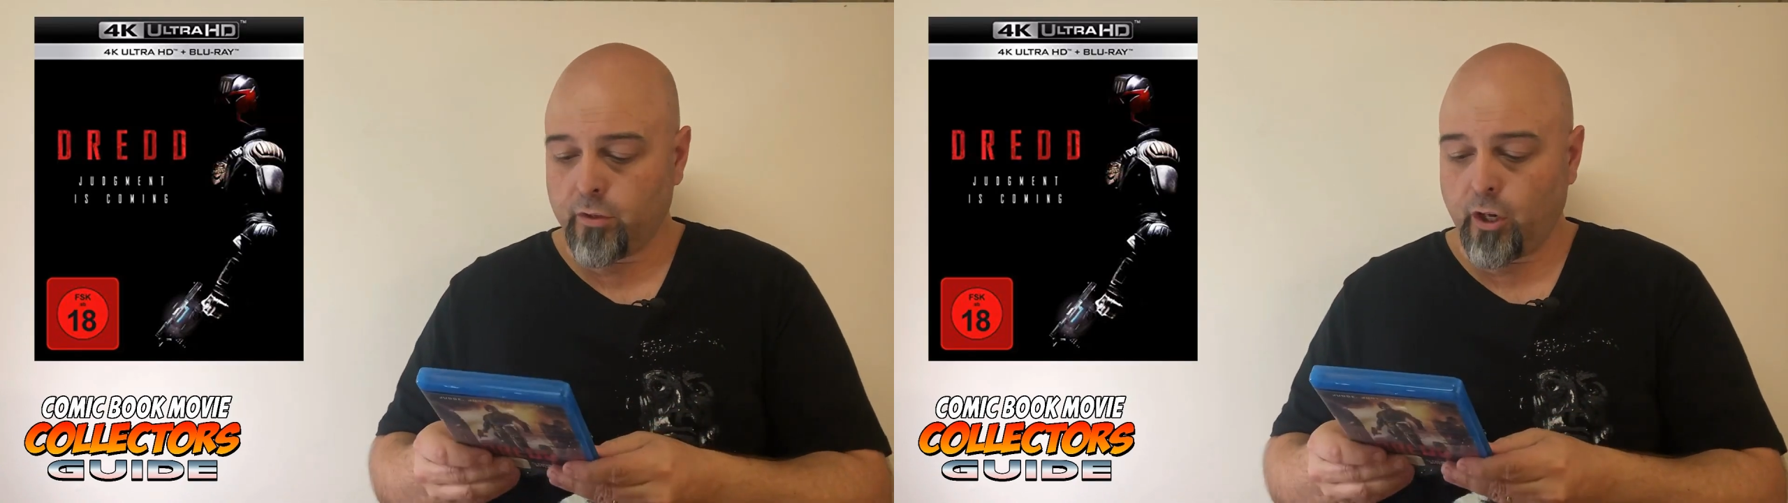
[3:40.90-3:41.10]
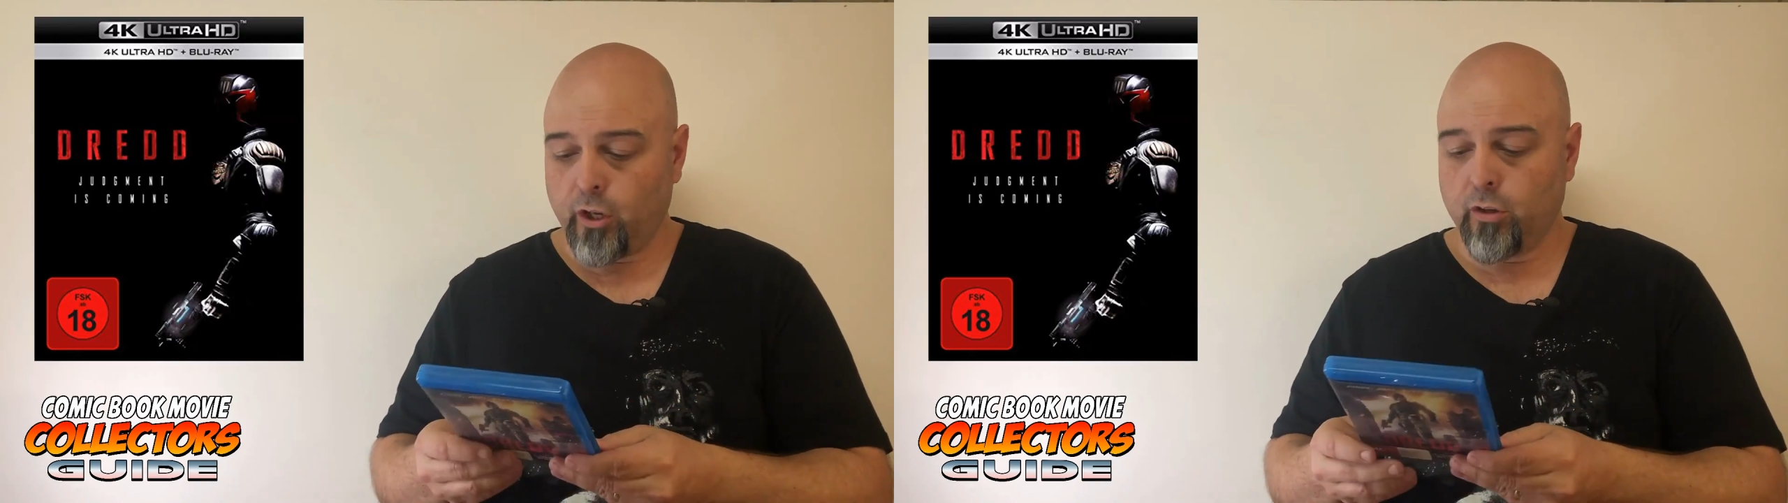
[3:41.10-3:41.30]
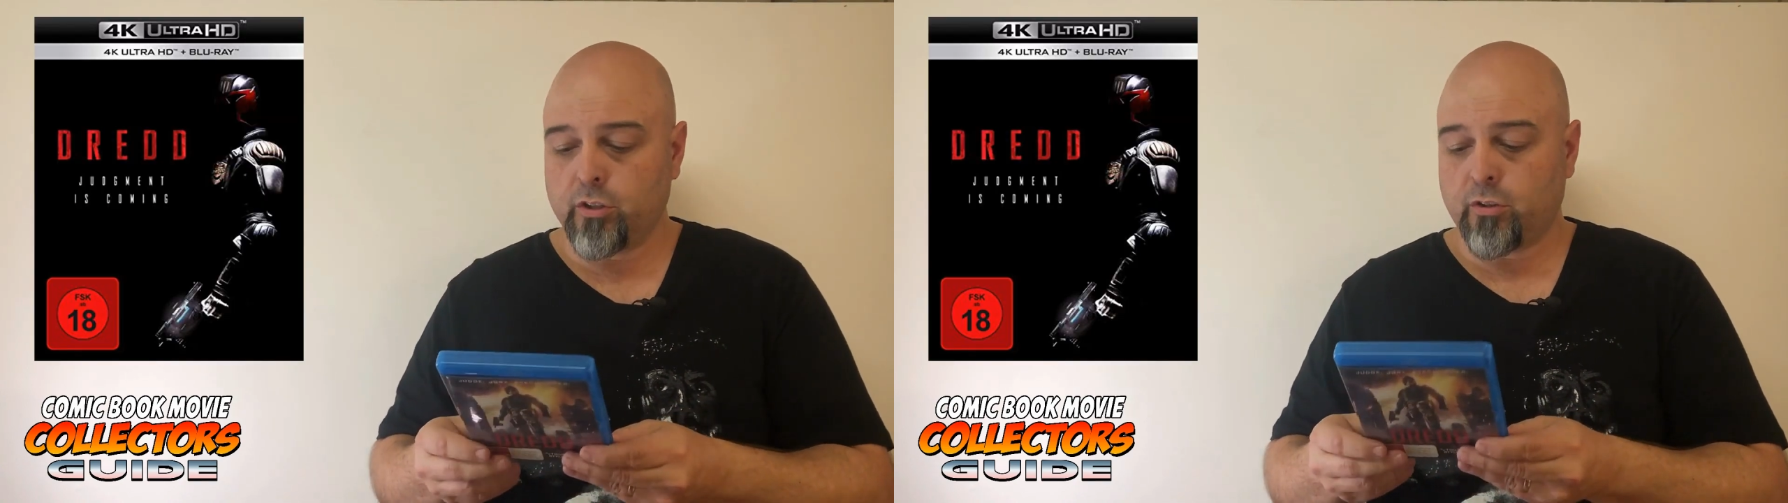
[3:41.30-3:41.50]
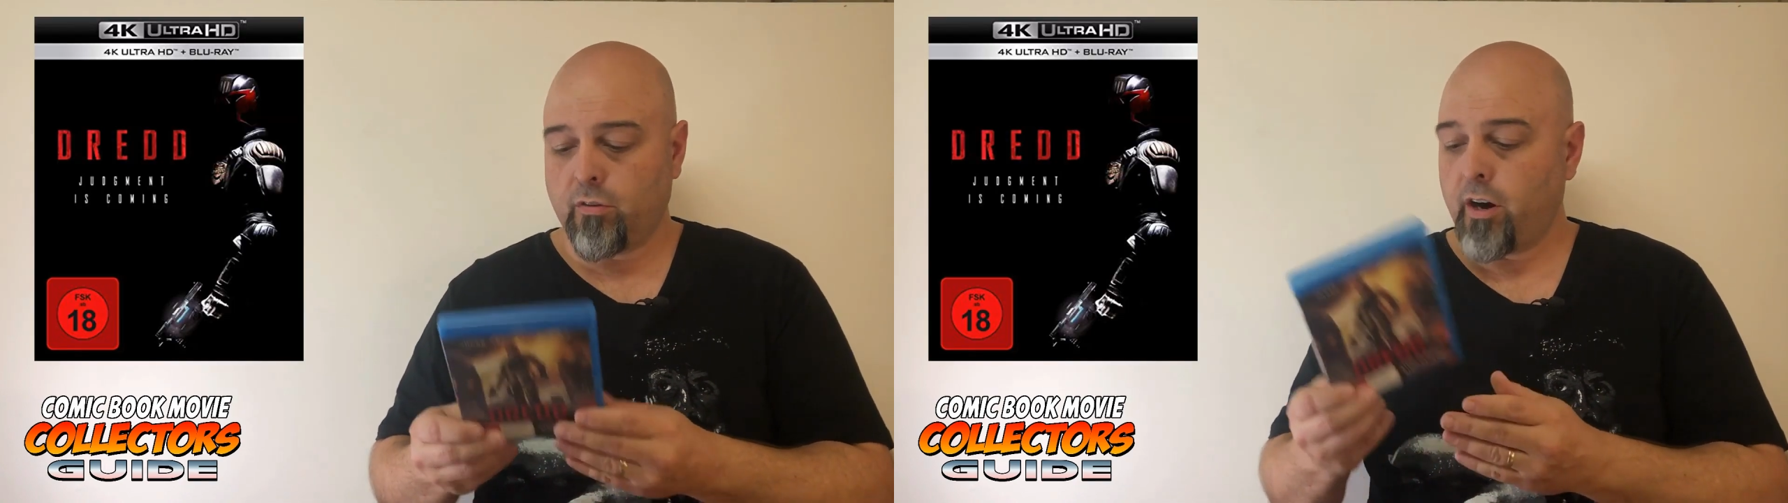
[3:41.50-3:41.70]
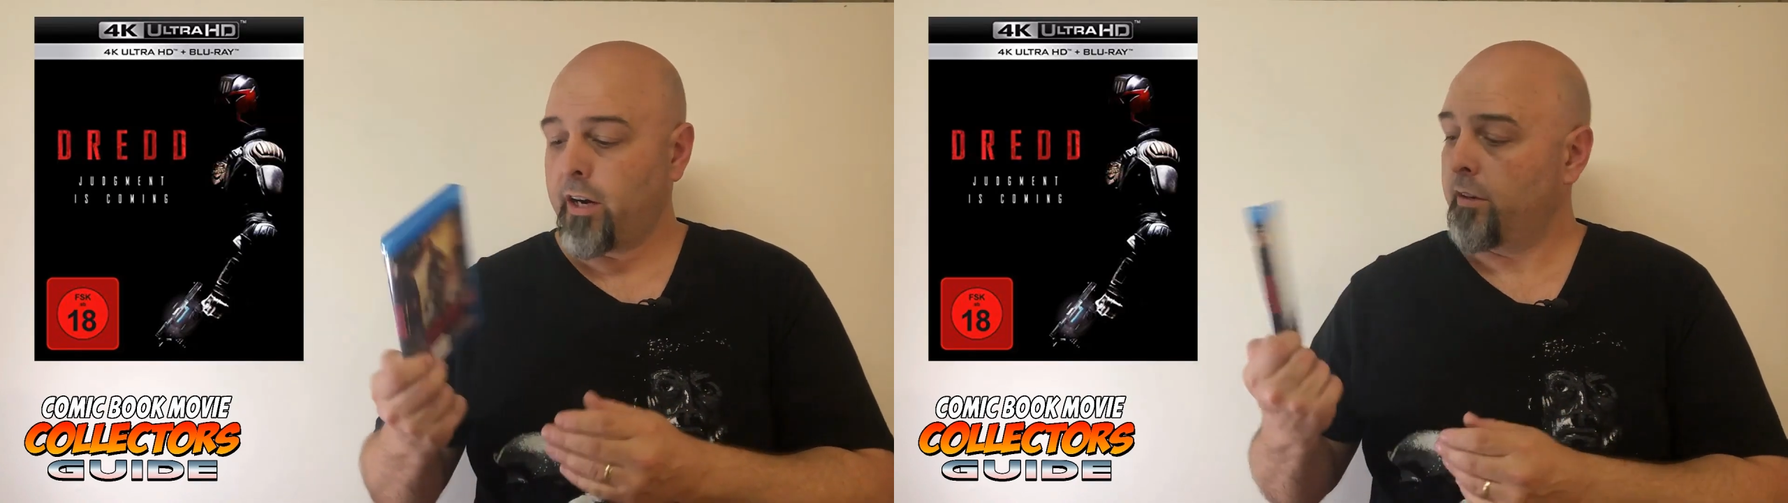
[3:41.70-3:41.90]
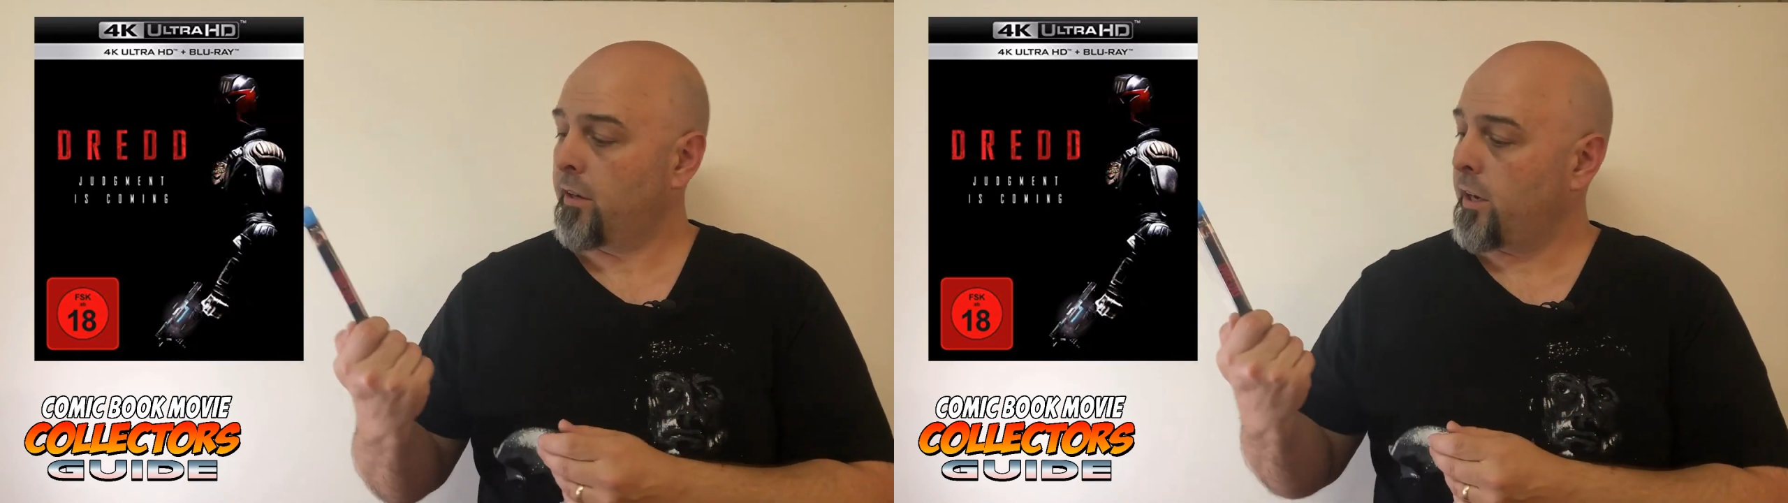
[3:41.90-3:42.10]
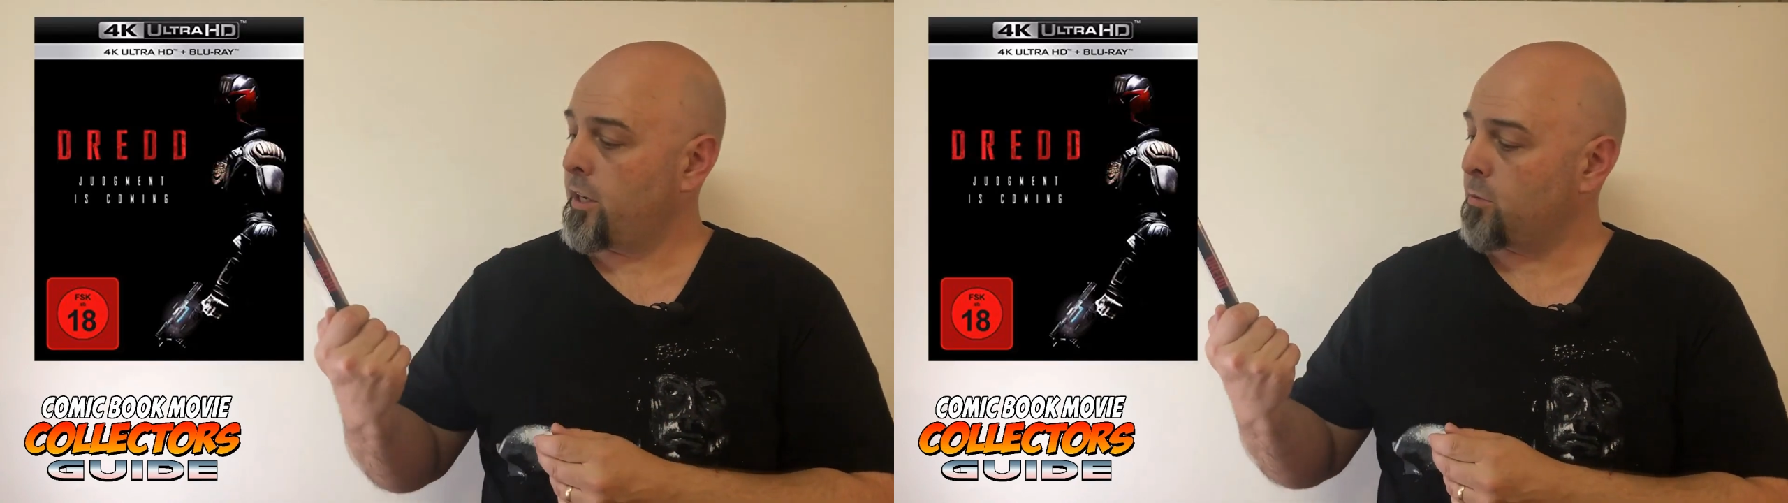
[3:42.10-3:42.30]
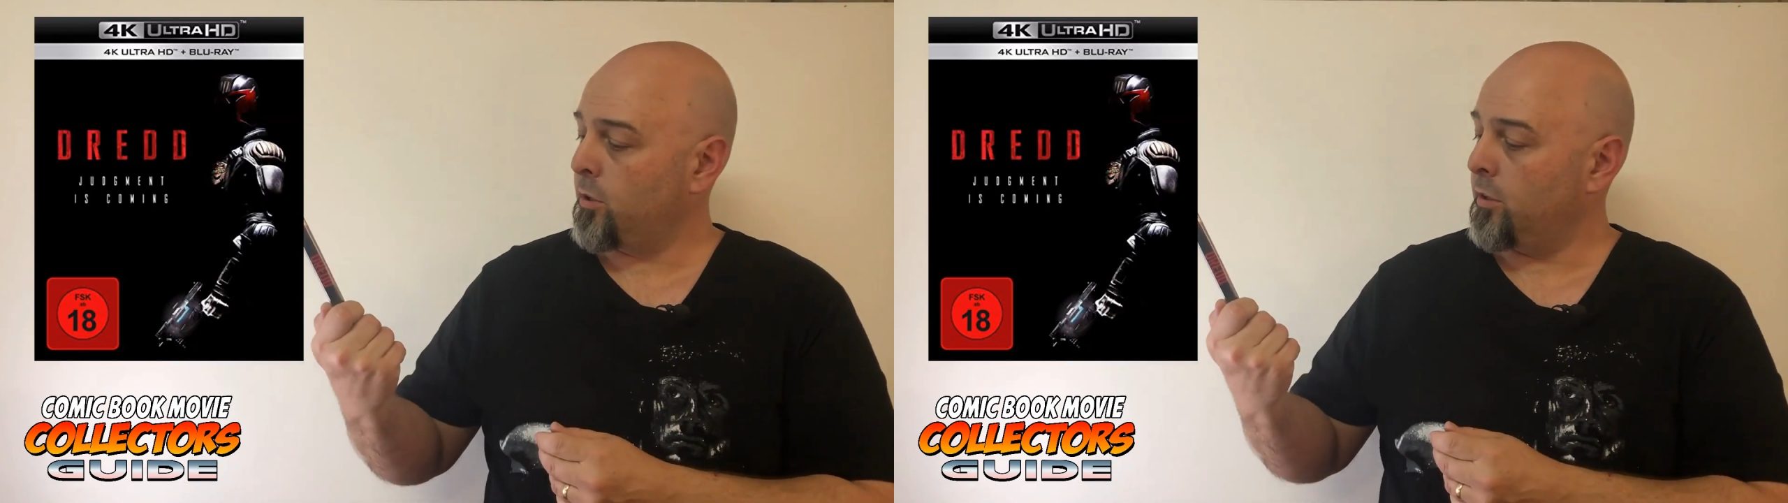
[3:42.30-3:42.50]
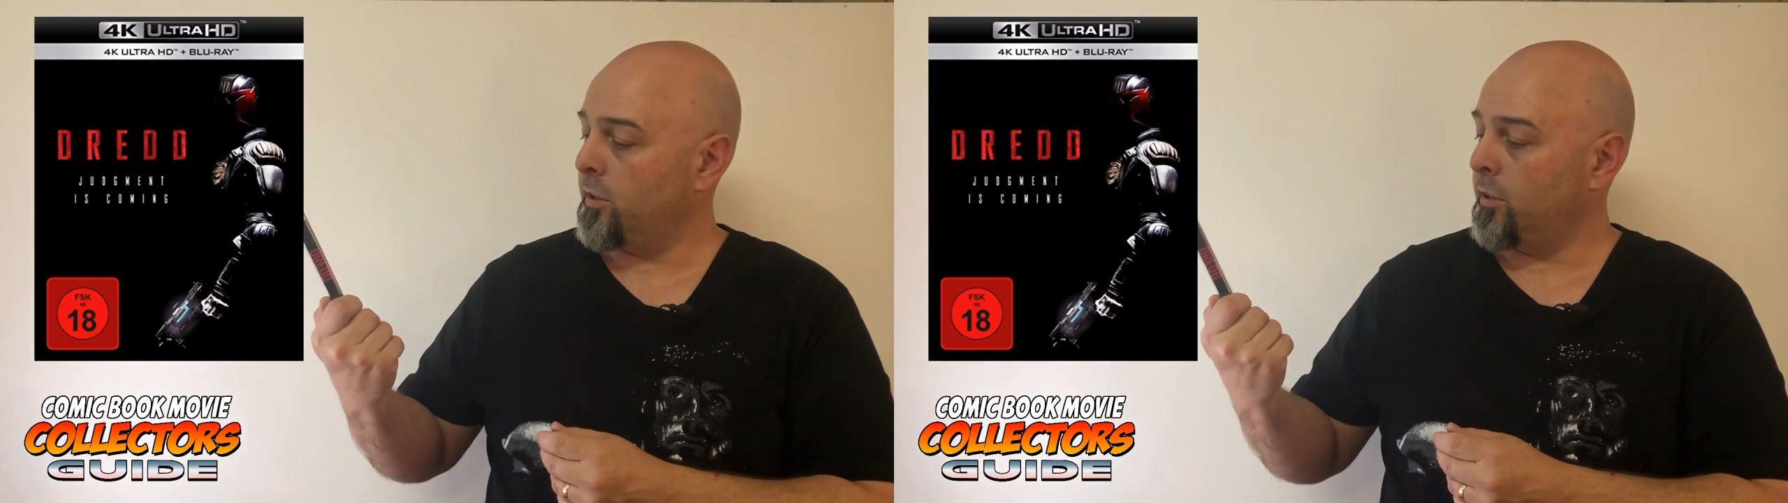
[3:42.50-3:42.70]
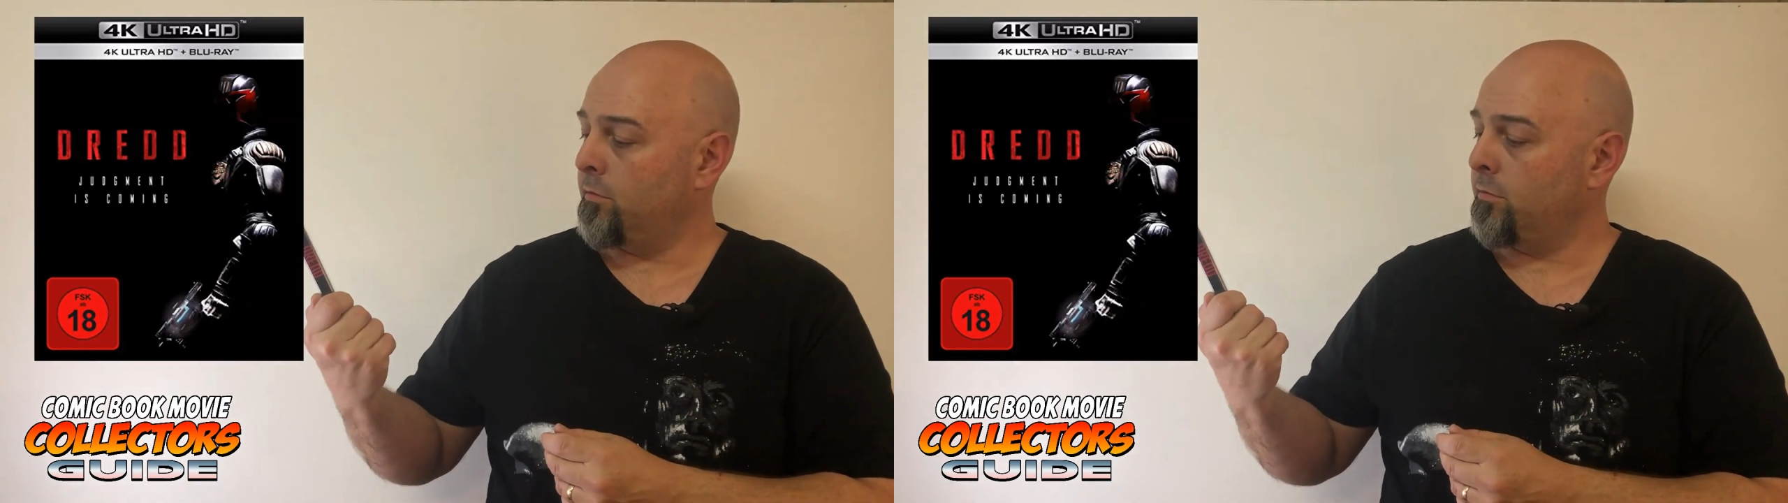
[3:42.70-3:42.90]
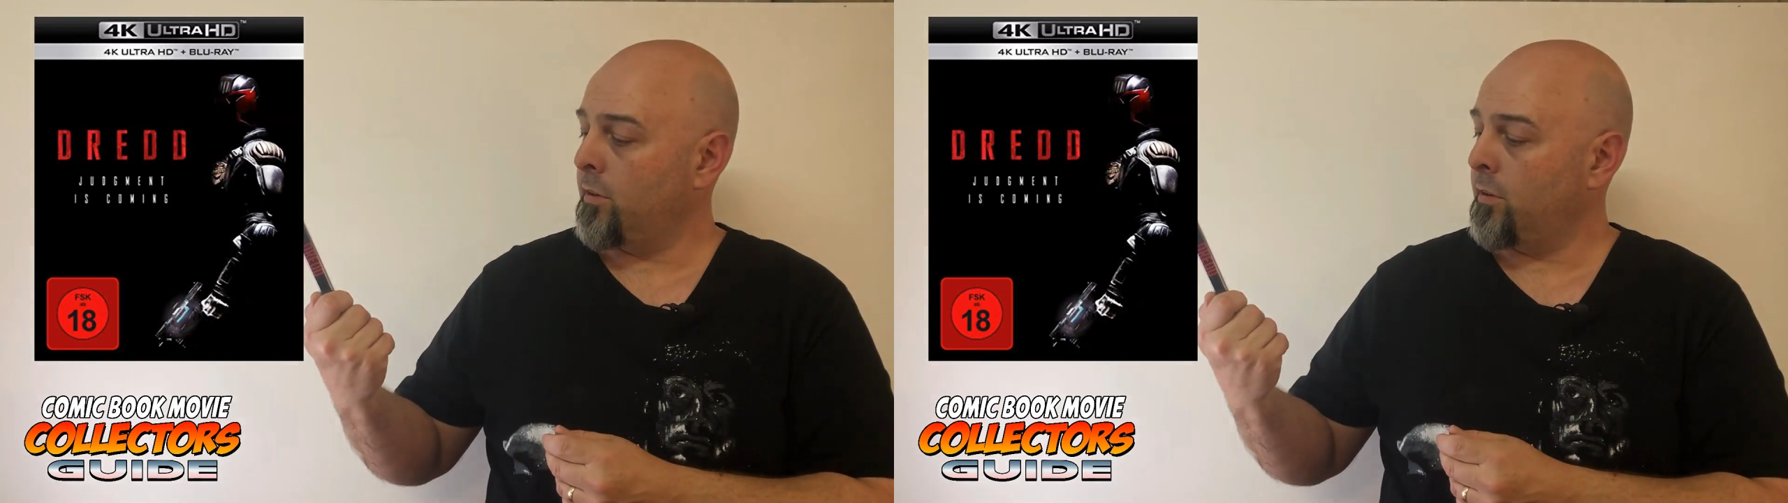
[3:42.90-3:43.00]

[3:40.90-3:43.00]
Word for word: it looks great. It has what you need,